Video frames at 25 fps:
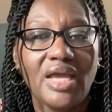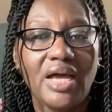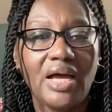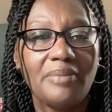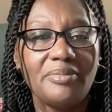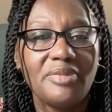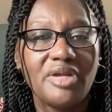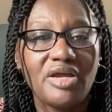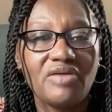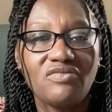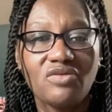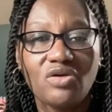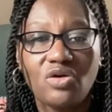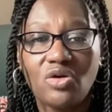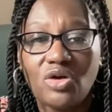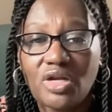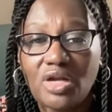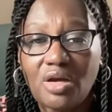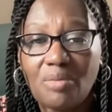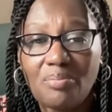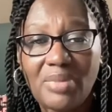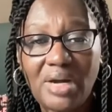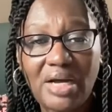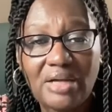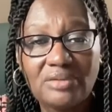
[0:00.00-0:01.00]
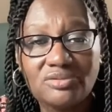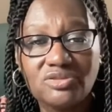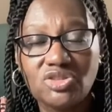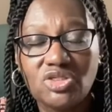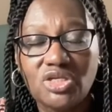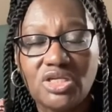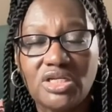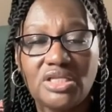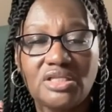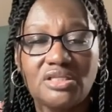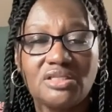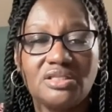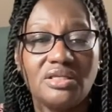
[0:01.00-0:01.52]
I'm never going to amount
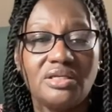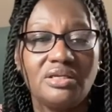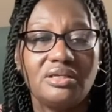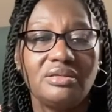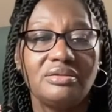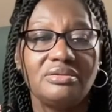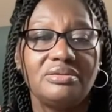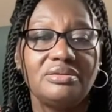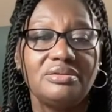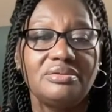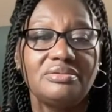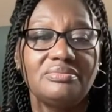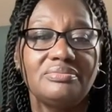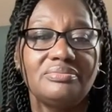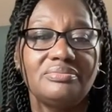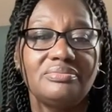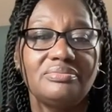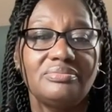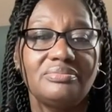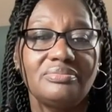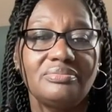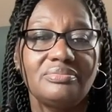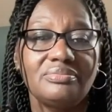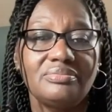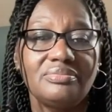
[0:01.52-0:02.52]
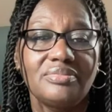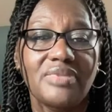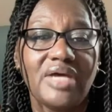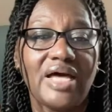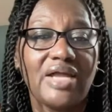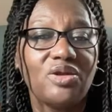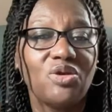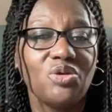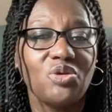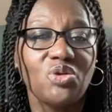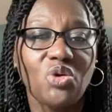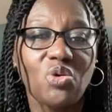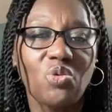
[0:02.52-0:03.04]
to anything.
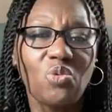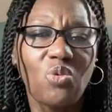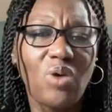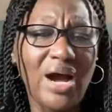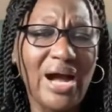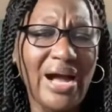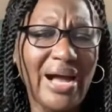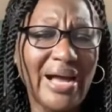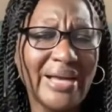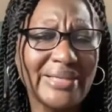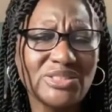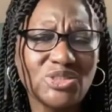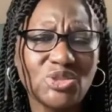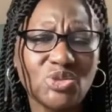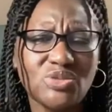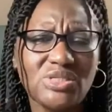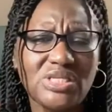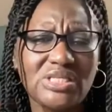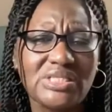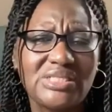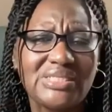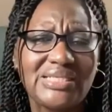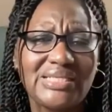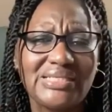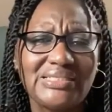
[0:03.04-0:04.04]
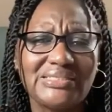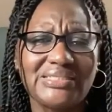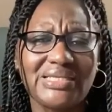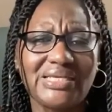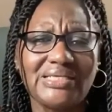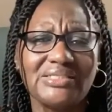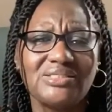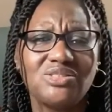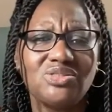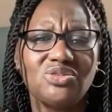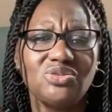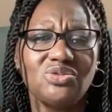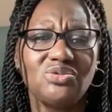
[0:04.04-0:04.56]
I don't know why I do the things
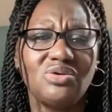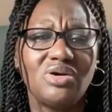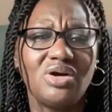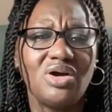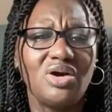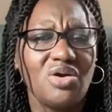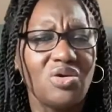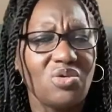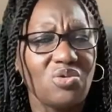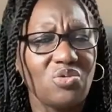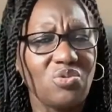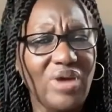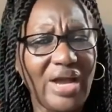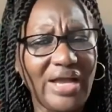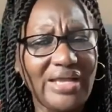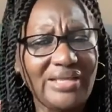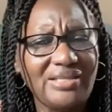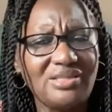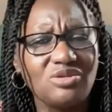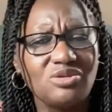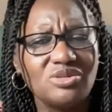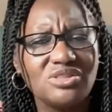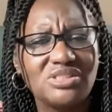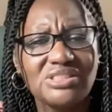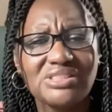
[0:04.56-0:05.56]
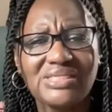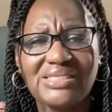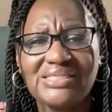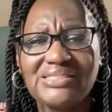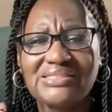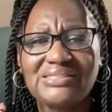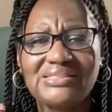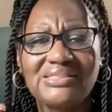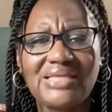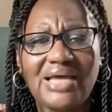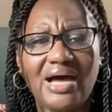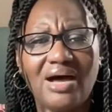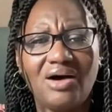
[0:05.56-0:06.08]
I do. Write those
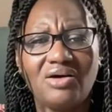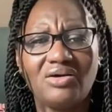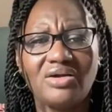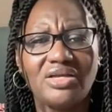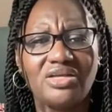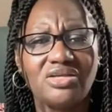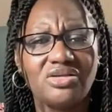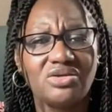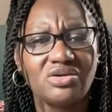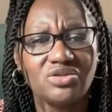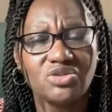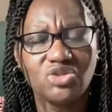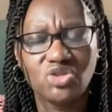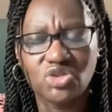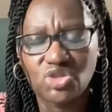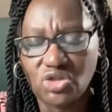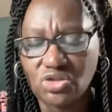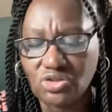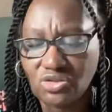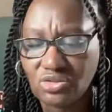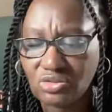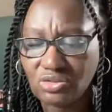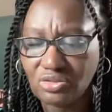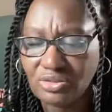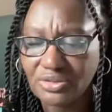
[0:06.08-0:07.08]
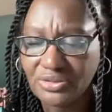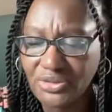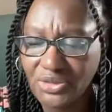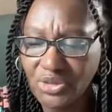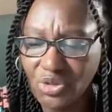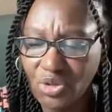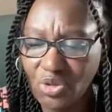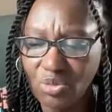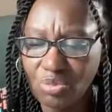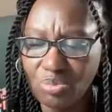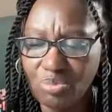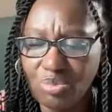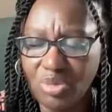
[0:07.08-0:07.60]
things down in your journal or
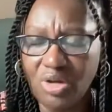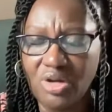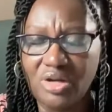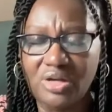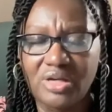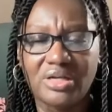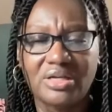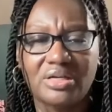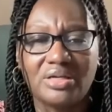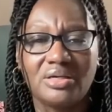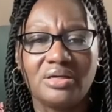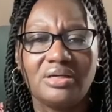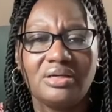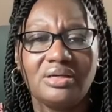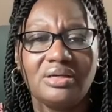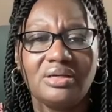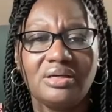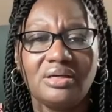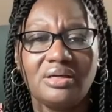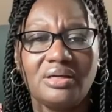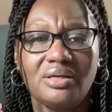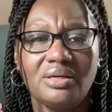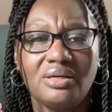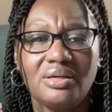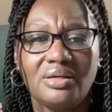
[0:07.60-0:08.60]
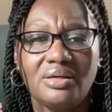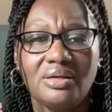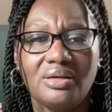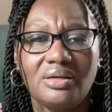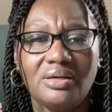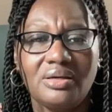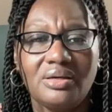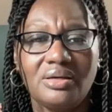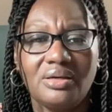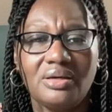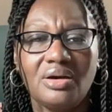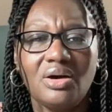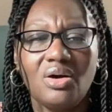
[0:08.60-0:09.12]
notebook.
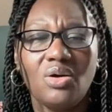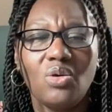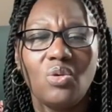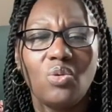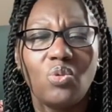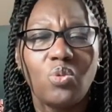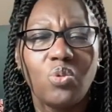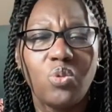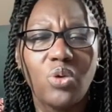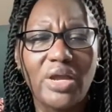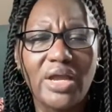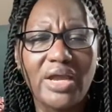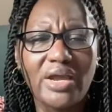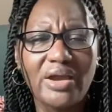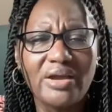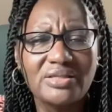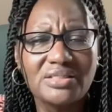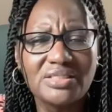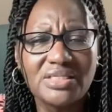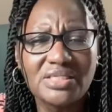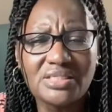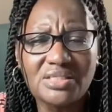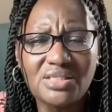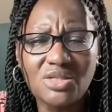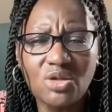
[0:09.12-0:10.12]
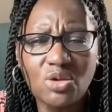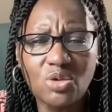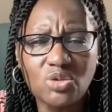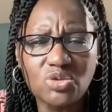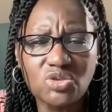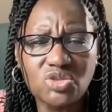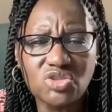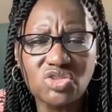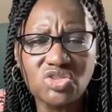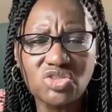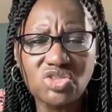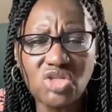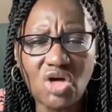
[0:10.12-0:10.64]
Where did
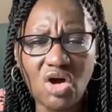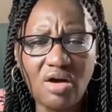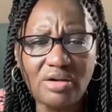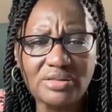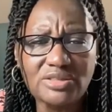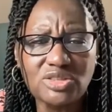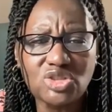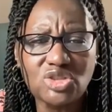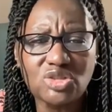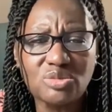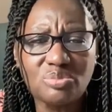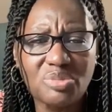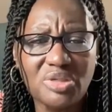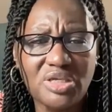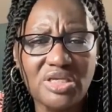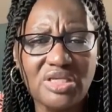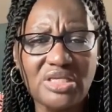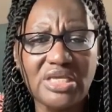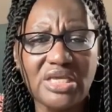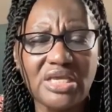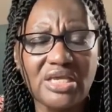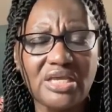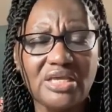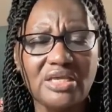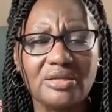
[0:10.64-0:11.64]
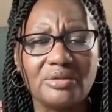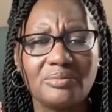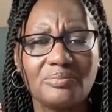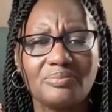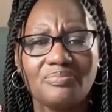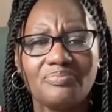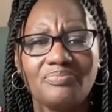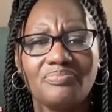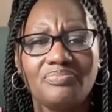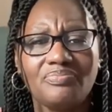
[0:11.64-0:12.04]
those thoughts begin?